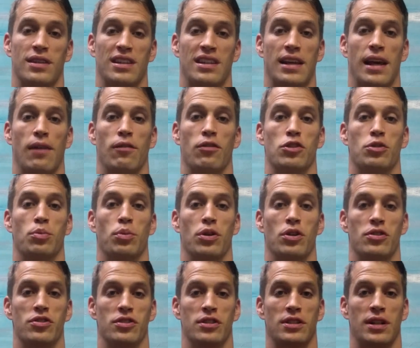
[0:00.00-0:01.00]
and the average
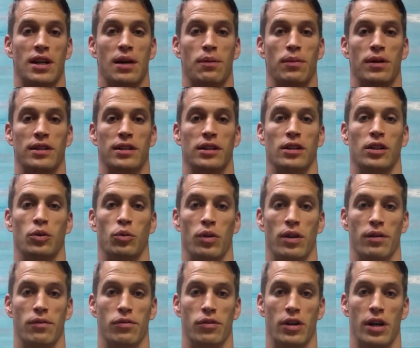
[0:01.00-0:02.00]
person had been dealing with
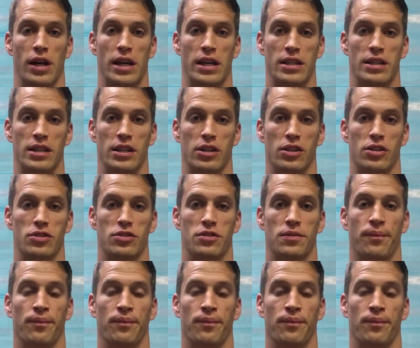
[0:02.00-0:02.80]
it for eight years.